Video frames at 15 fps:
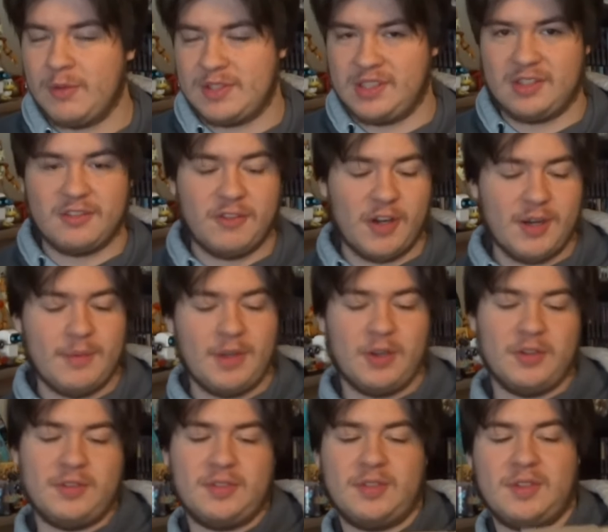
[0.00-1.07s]
which is funny
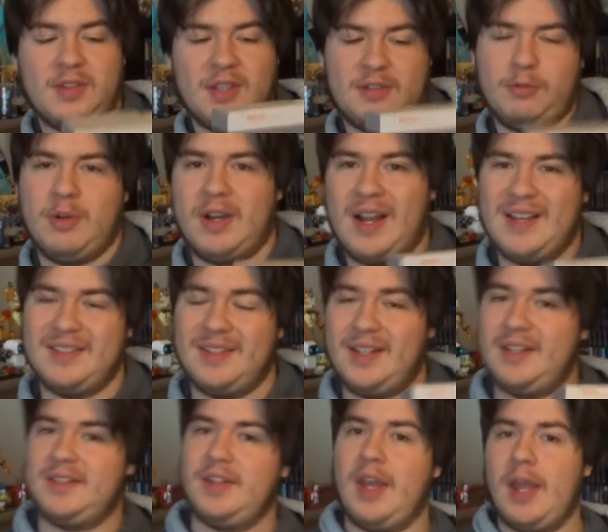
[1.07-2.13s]
because this one has
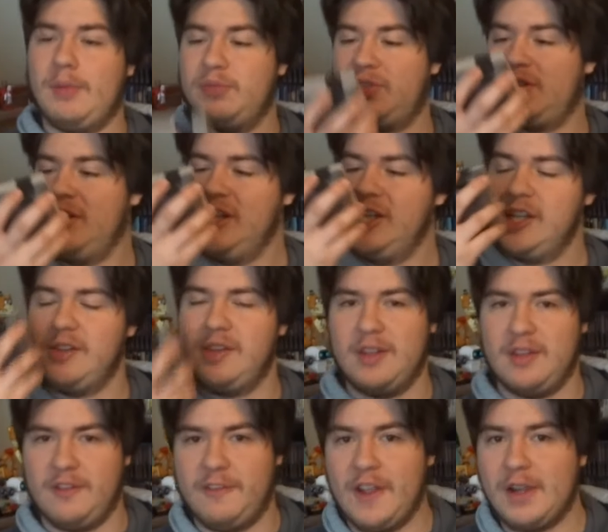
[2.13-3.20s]
less games than
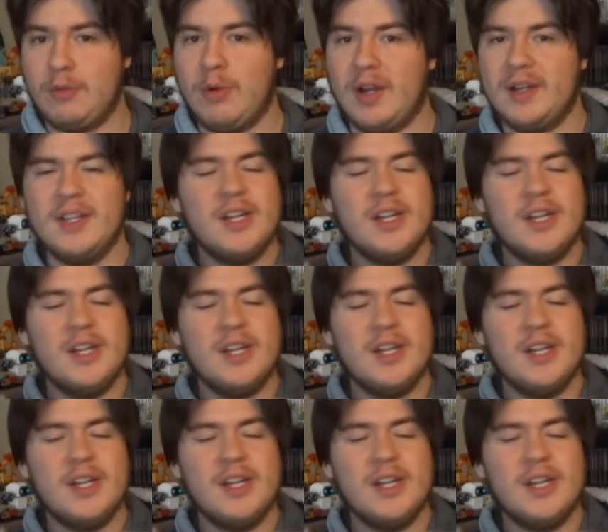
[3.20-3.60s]
the fake one.